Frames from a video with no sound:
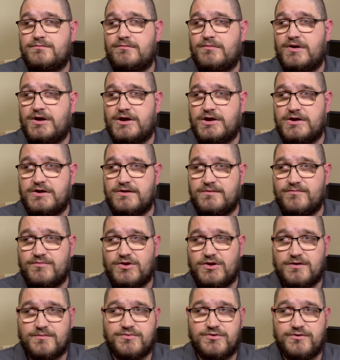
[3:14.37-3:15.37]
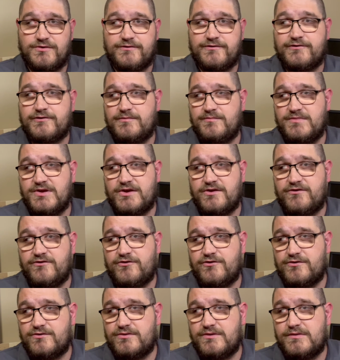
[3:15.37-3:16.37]
my blog posts and making
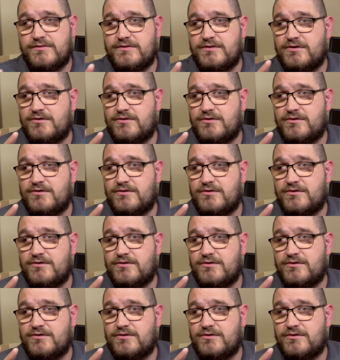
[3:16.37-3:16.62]
sure that